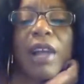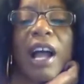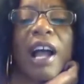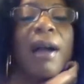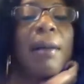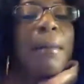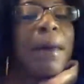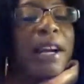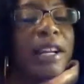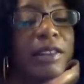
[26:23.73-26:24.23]

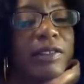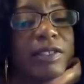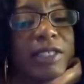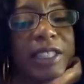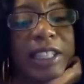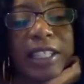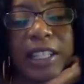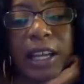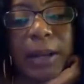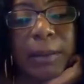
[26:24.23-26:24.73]
I might have
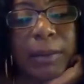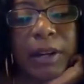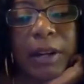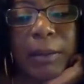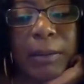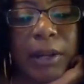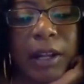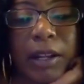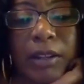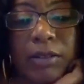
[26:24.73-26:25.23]
seen that, but
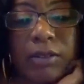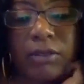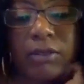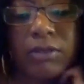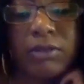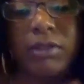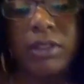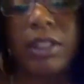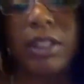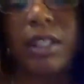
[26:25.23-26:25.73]
I'm not.
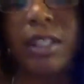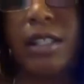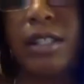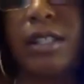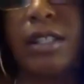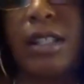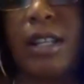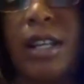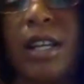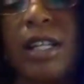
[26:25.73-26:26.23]
Ooh,
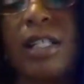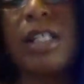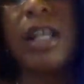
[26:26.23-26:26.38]
goodies.